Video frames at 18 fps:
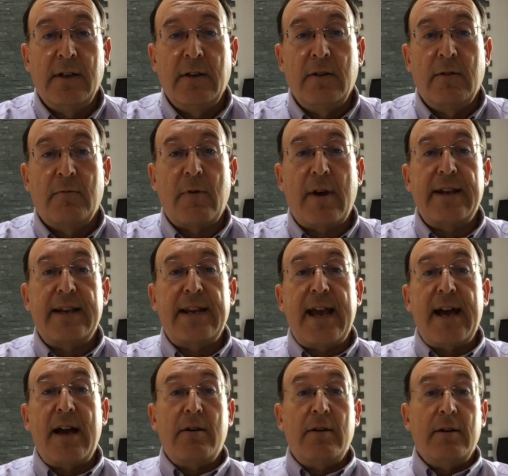Right
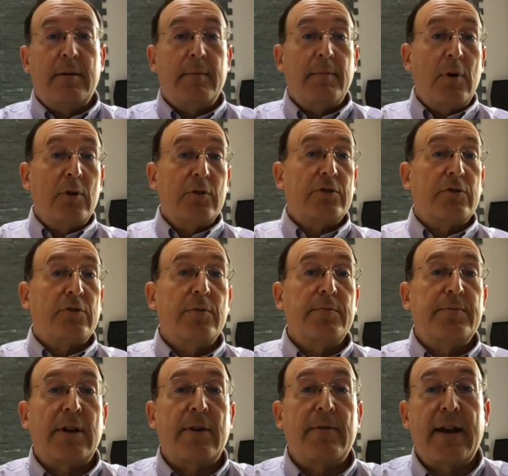now, most
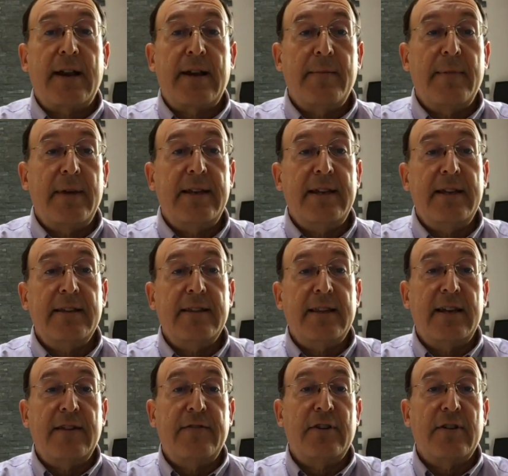groups are recommending
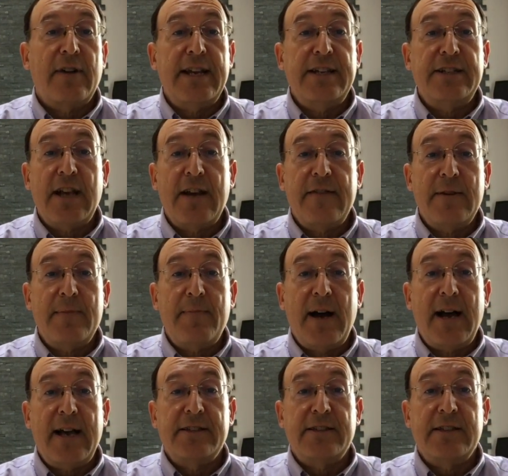that if you're HIV
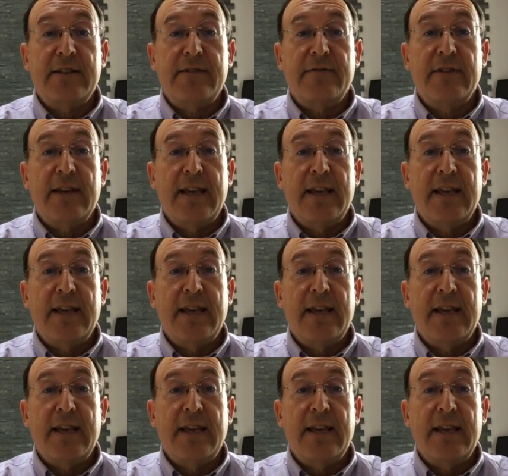positive